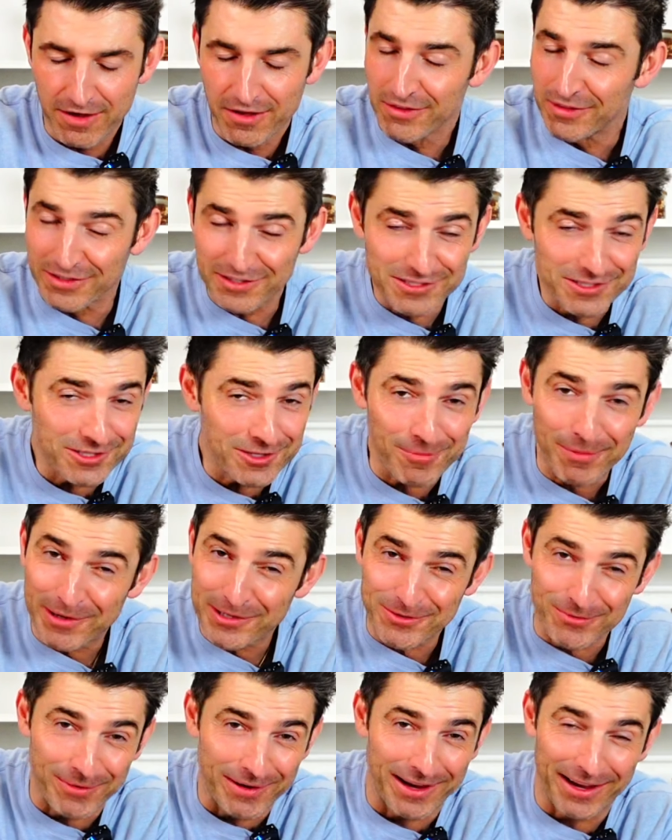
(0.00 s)
This is the
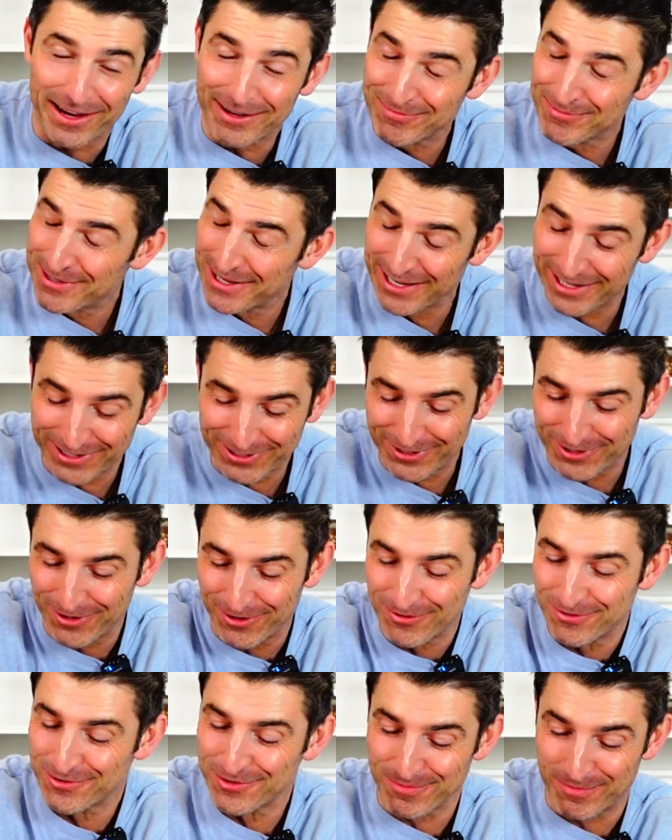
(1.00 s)
best way, I'm telling
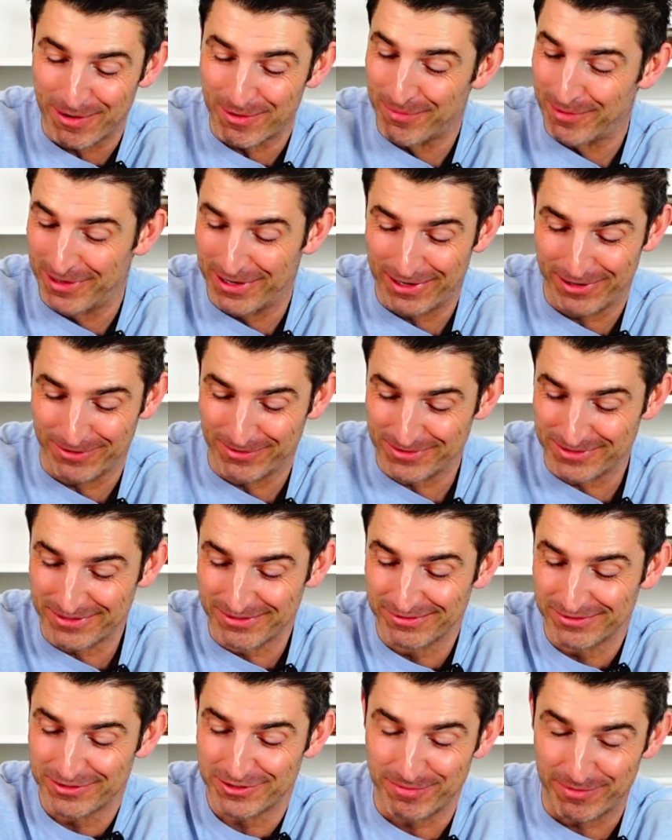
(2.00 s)
you, to make potatoes,
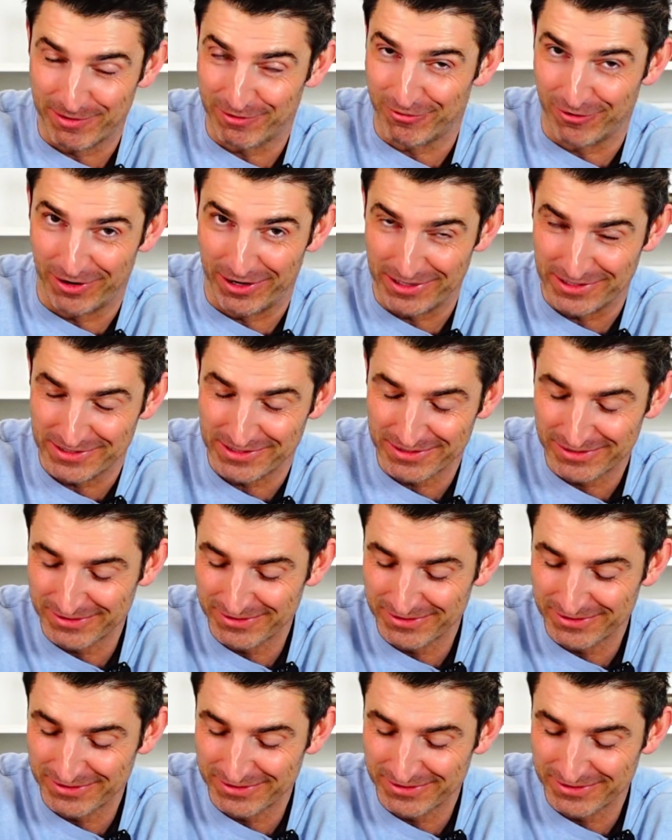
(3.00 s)
to make fries.